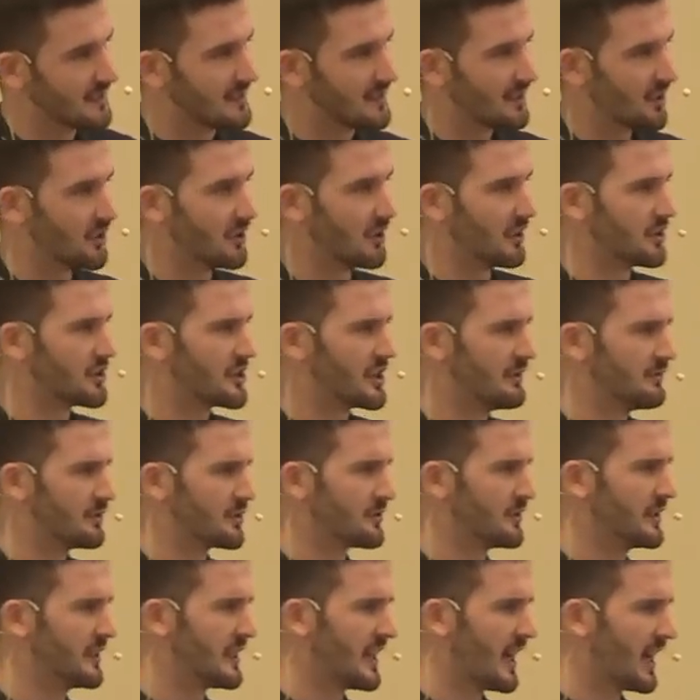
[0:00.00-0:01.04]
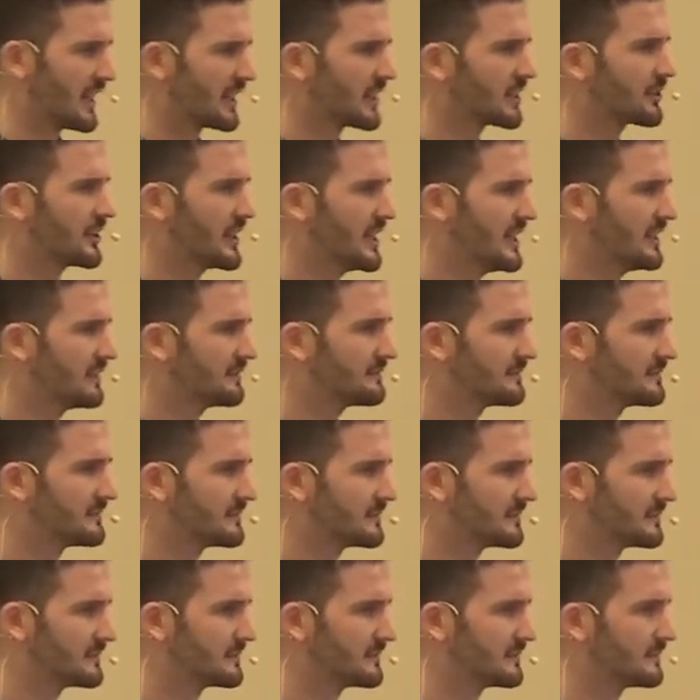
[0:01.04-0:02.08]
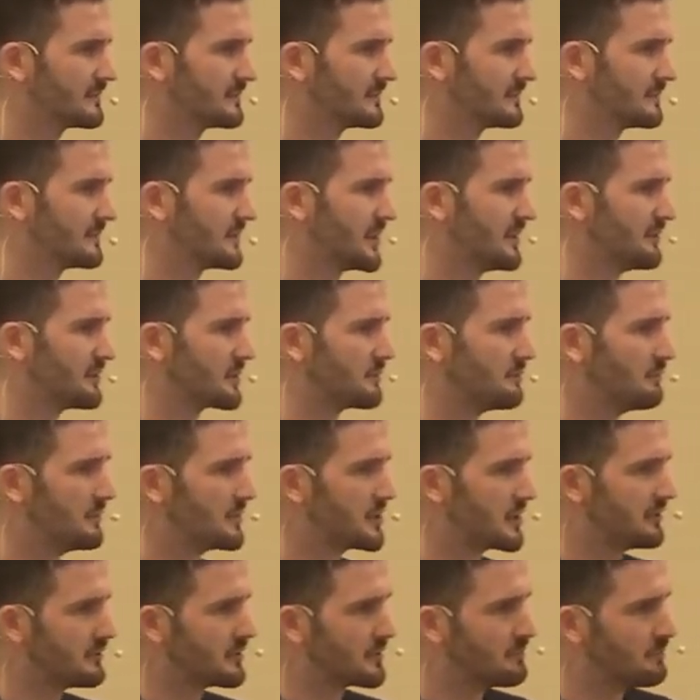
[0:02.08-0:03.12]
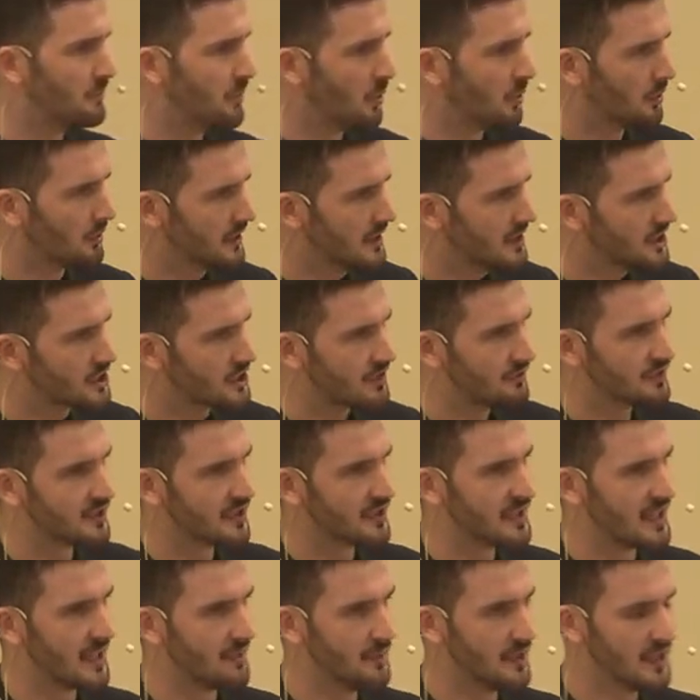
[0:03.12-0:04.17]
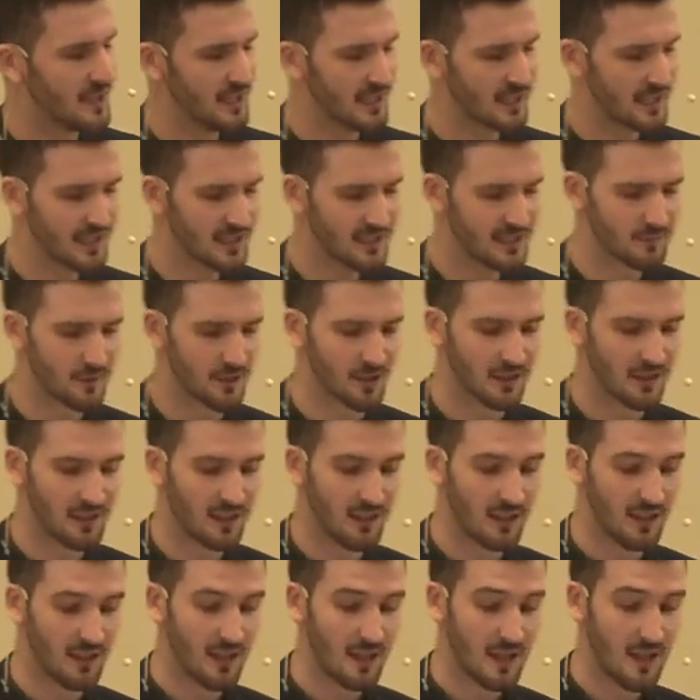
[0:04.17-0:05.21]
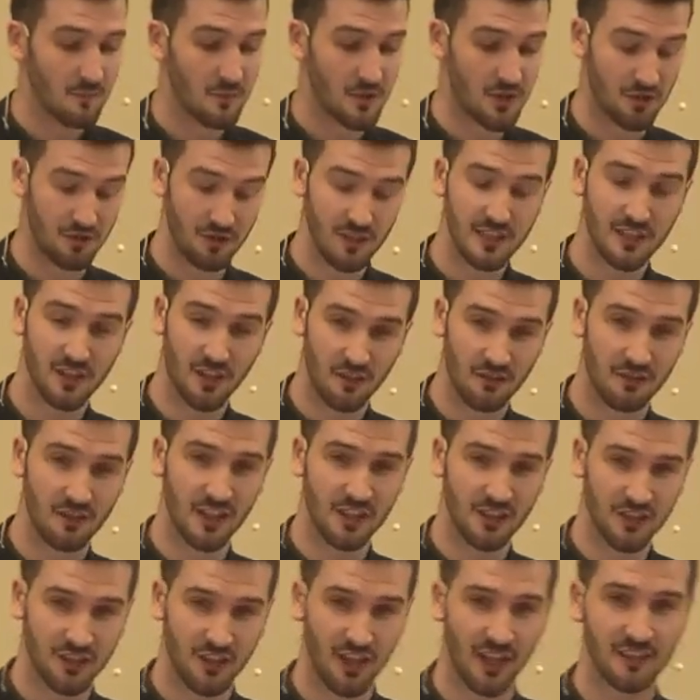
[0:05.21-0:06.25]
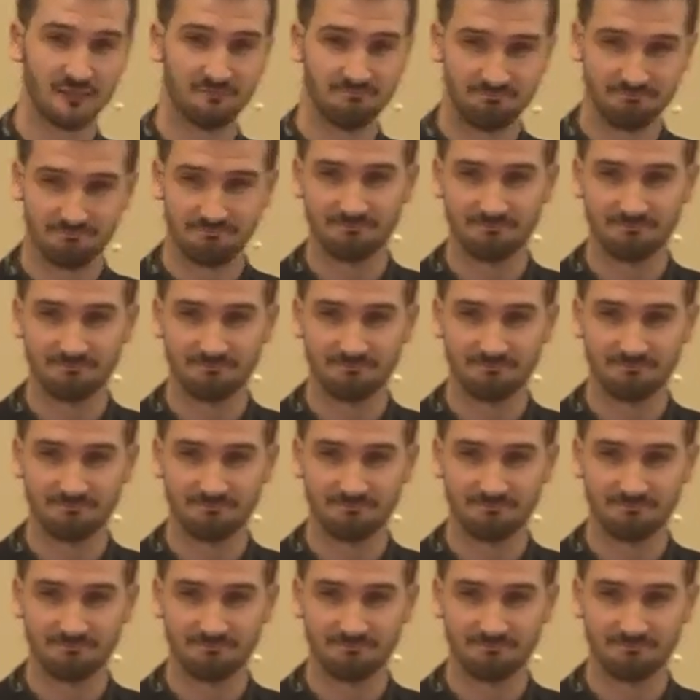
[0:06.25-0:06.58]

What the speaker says: Or she was really angry. She was boorish, she was intimidating, but she really got things done.